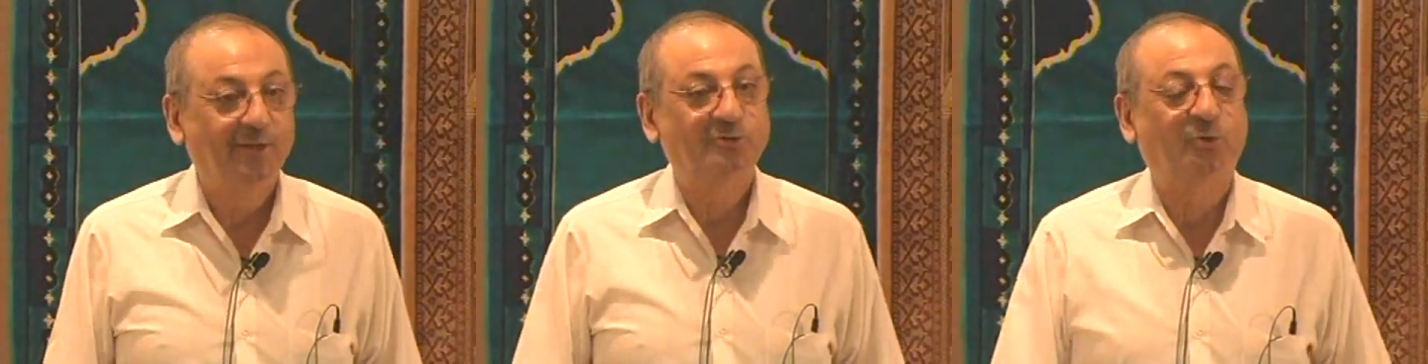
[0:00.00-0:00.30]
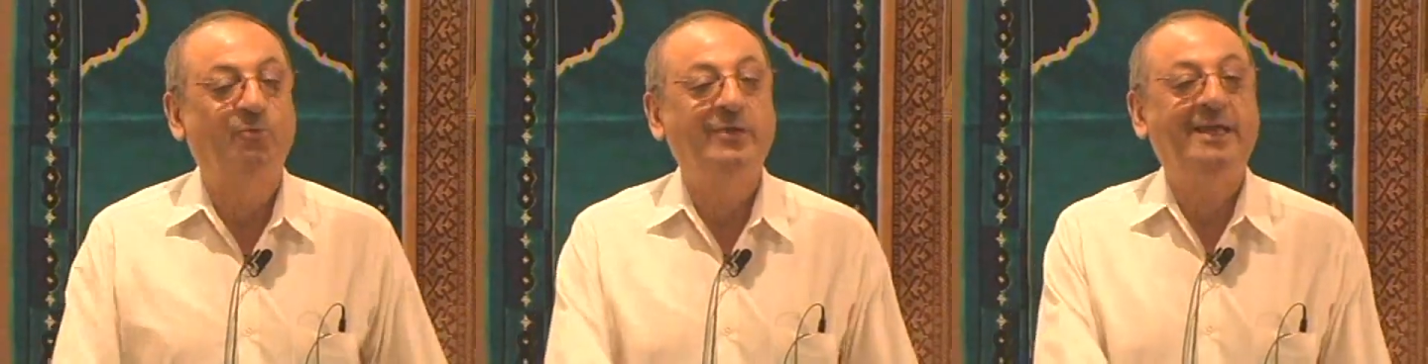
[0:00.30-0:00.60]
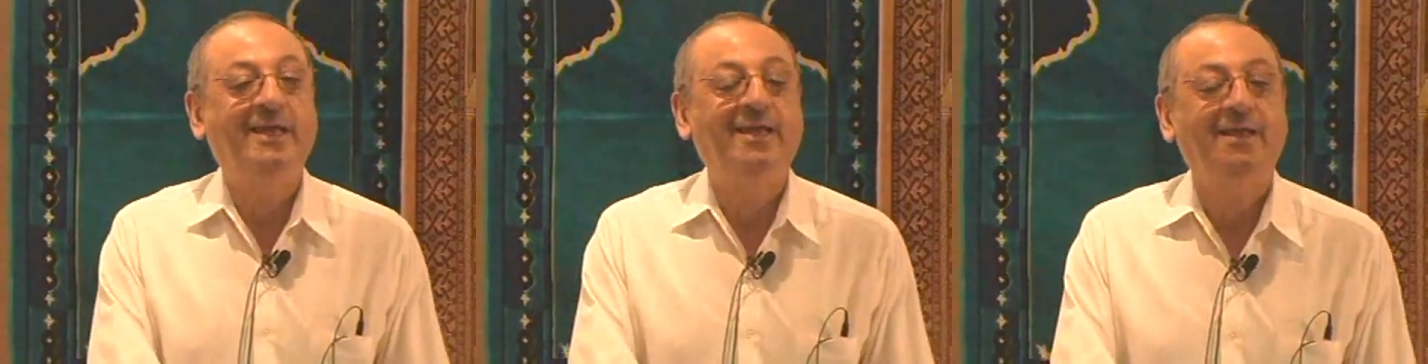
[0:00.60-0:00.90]
So
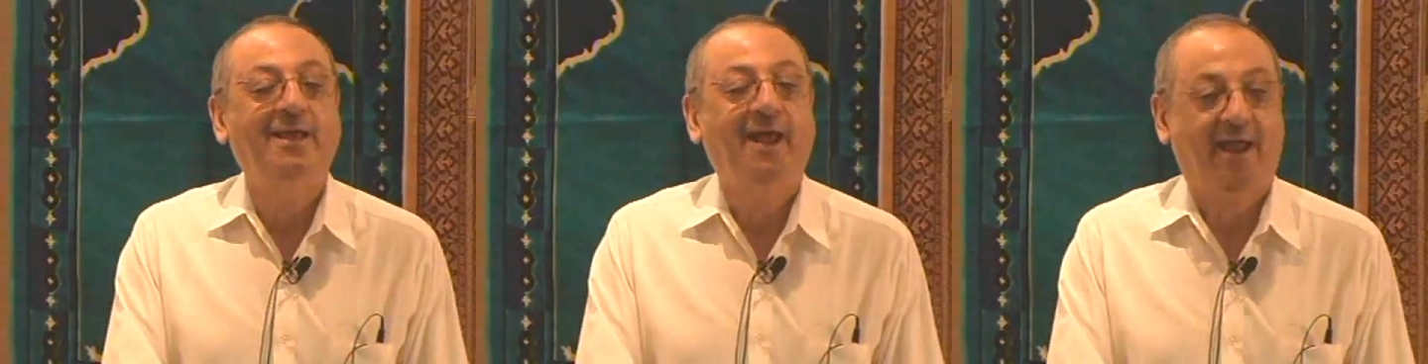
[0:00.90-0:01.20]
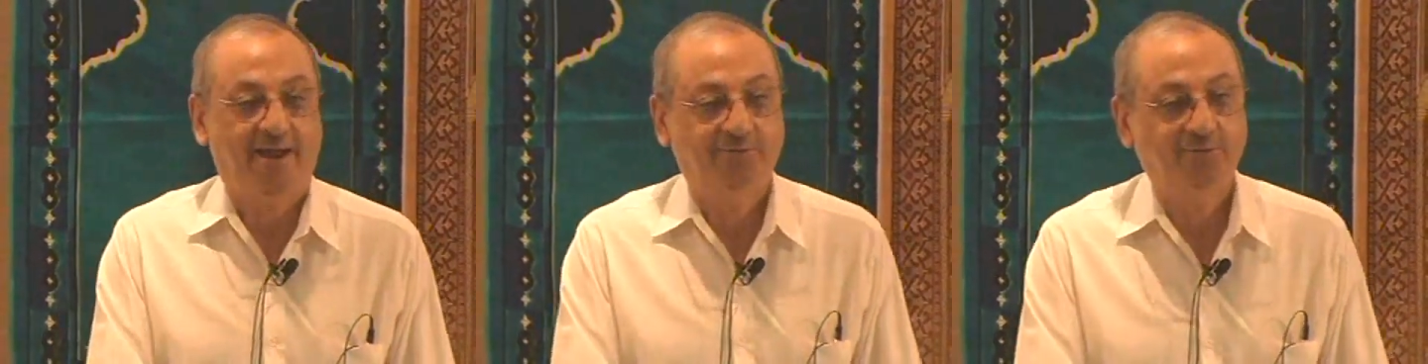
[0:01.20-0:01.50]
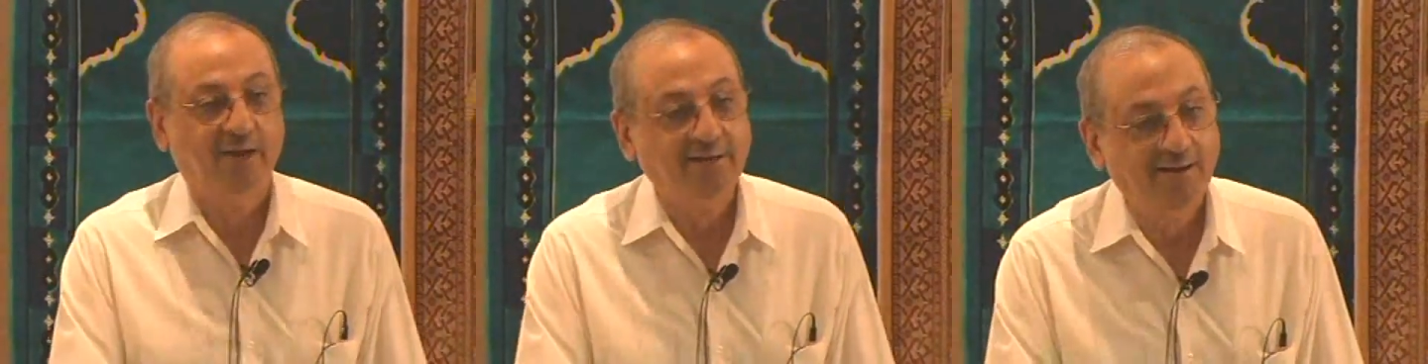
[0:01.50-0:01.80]
we have
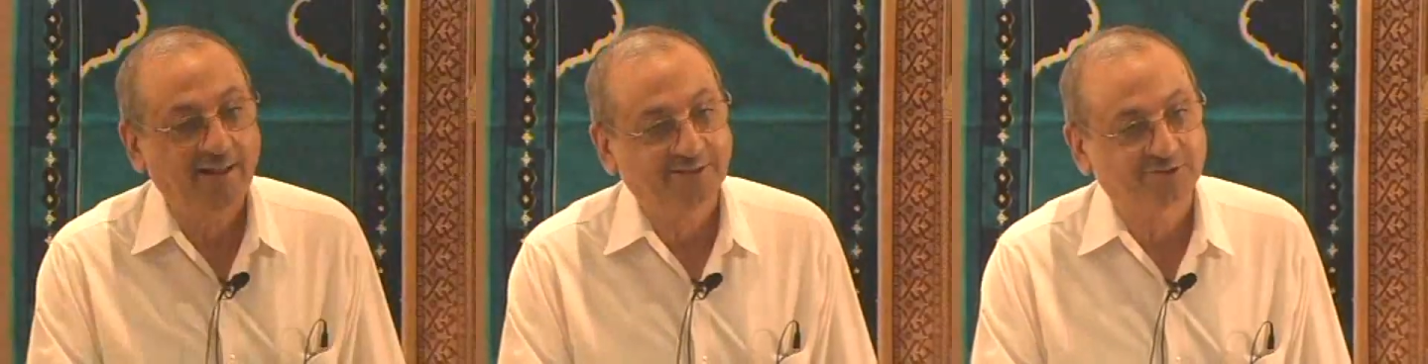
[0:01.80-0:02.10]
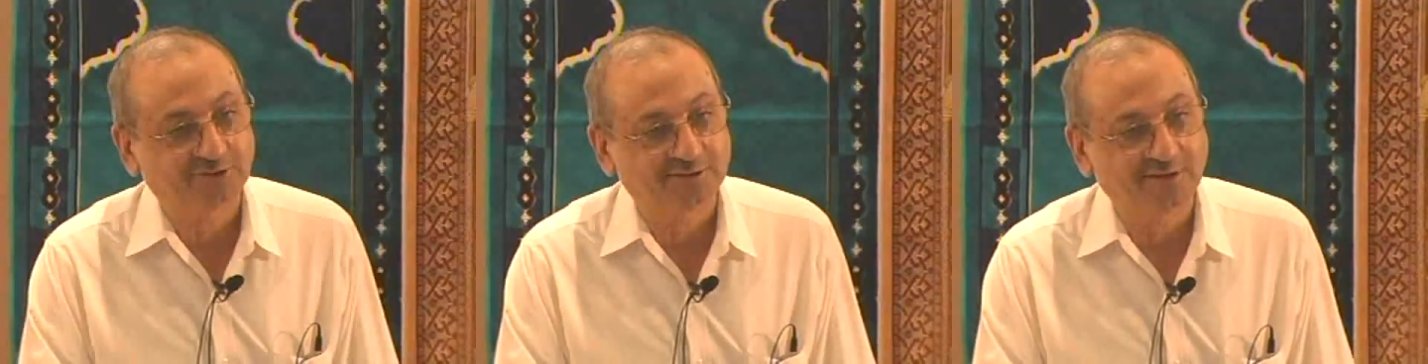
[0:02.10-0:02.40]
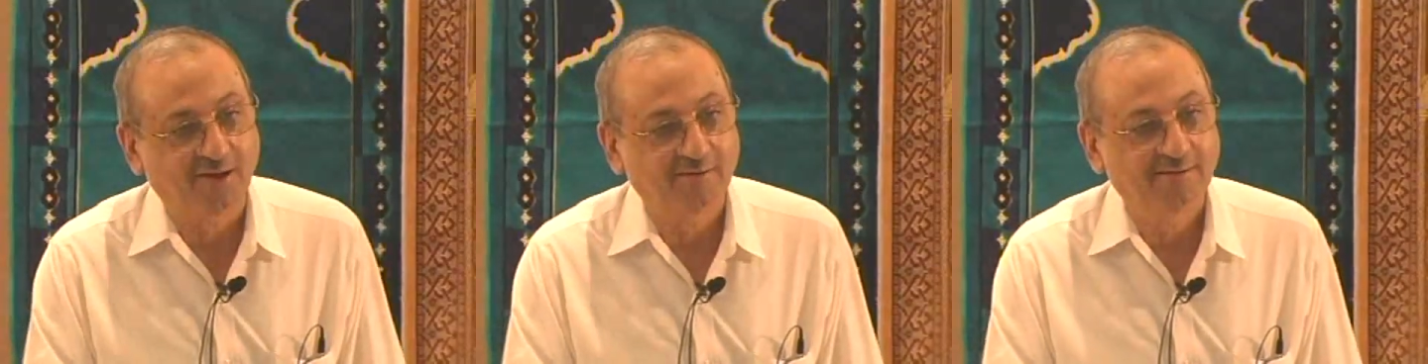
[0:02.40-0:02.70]
to analyze it now.